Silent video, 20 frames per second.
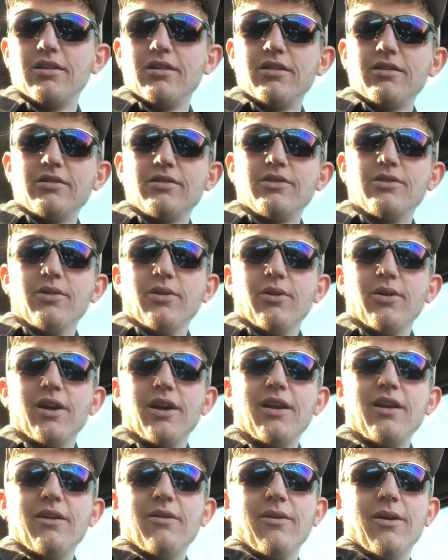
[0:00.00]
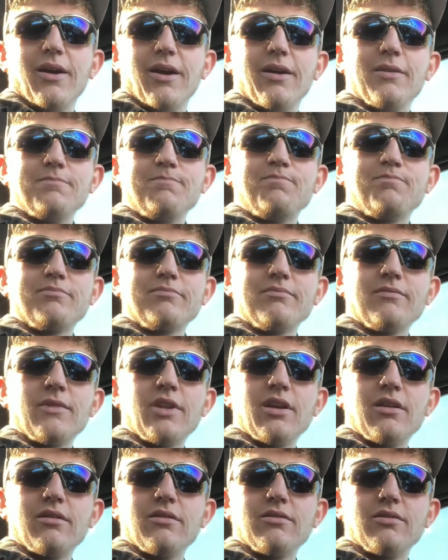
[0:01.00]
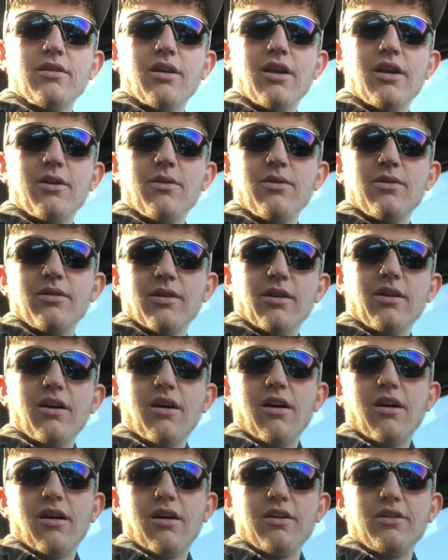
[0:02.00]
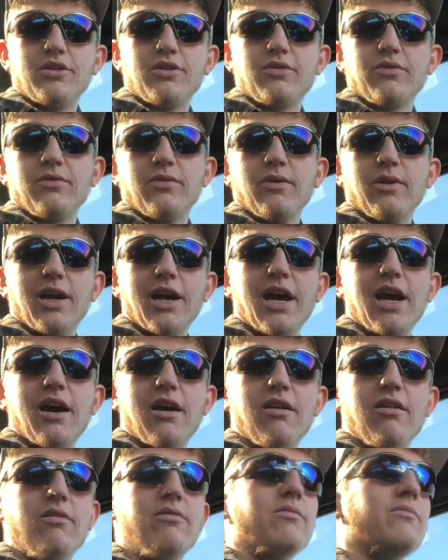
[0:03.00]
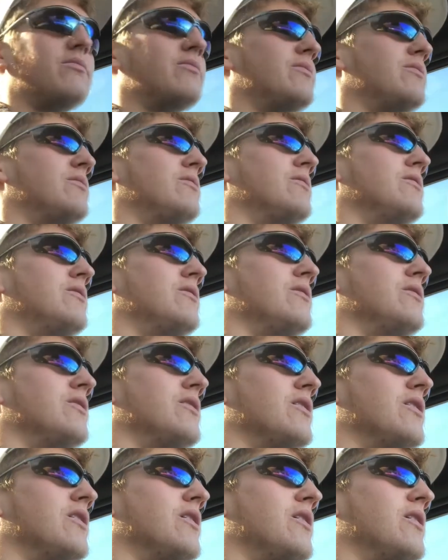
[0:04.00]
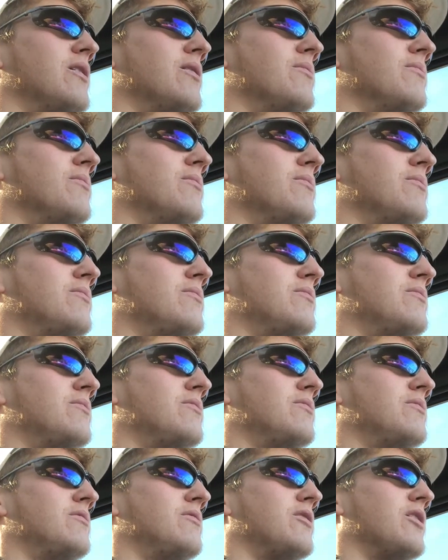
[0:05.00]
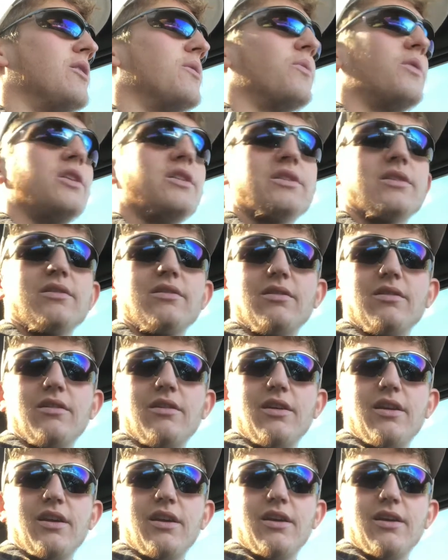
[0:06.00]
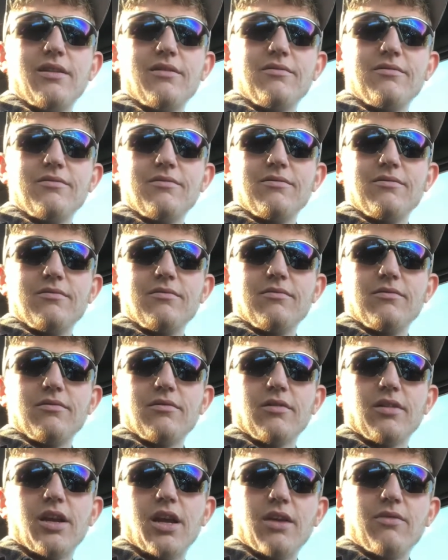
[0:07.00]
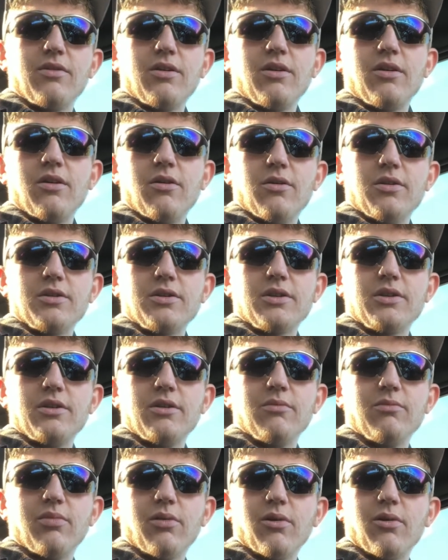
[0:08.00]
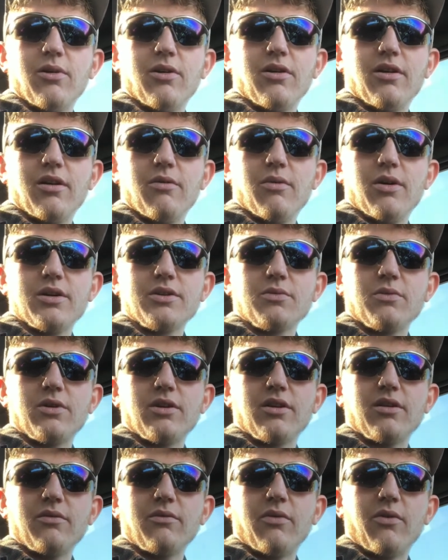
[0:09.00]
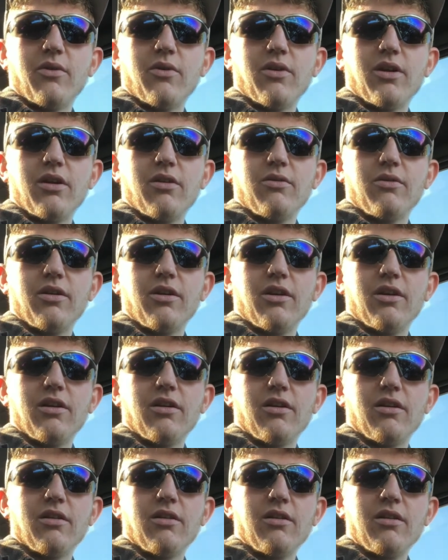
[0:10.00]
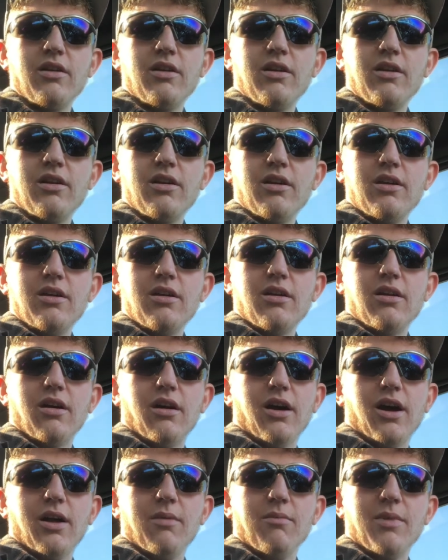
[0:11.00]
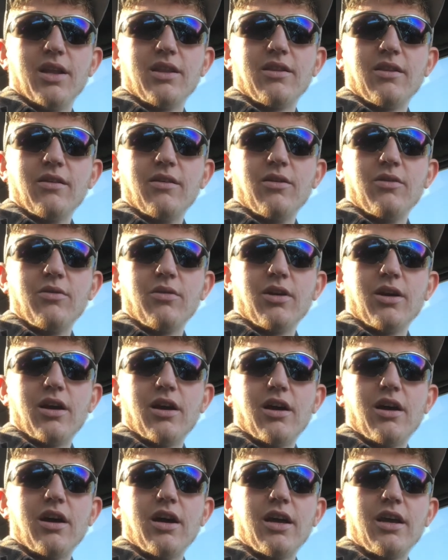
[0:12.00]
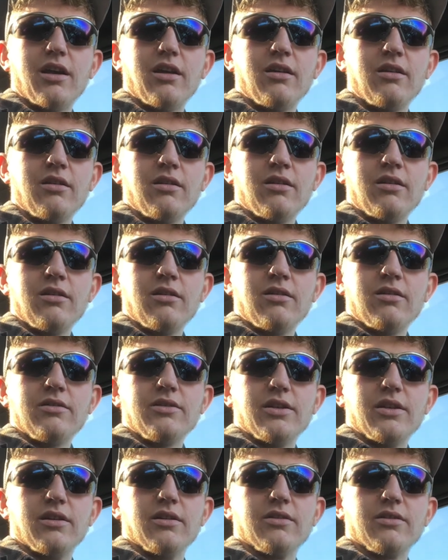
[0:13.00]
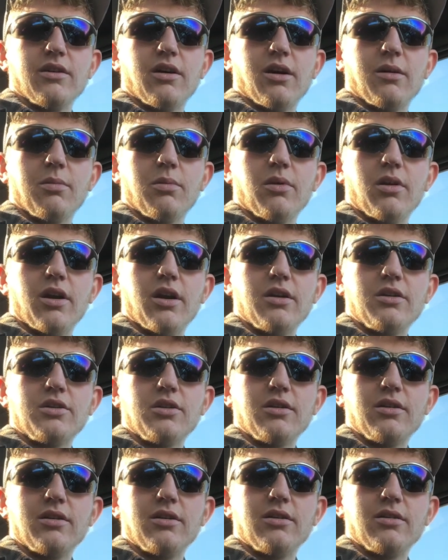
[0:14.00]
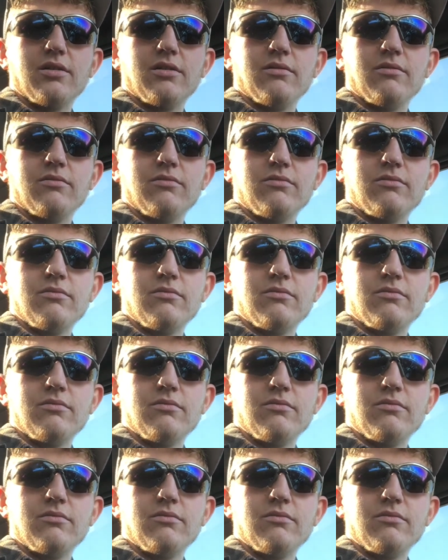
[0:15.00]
So anyway, today we're in the Dodge for now. I recently gave the notice to the employer I was working for out here. I met the new guy, seen his operation,